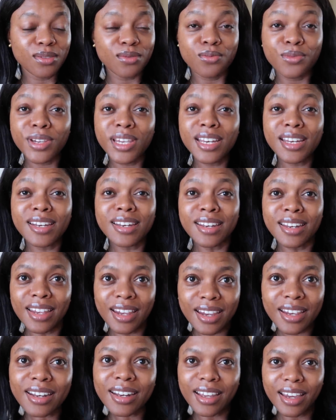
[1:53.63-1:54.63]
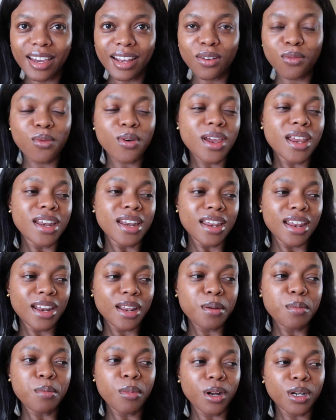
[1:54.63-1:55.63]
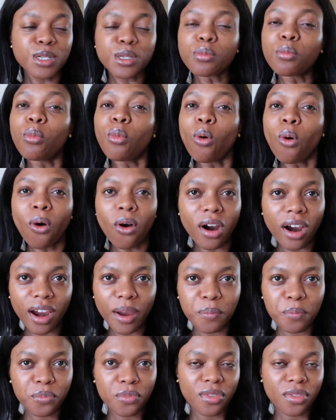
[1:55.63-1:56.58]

we need it. We need it much more.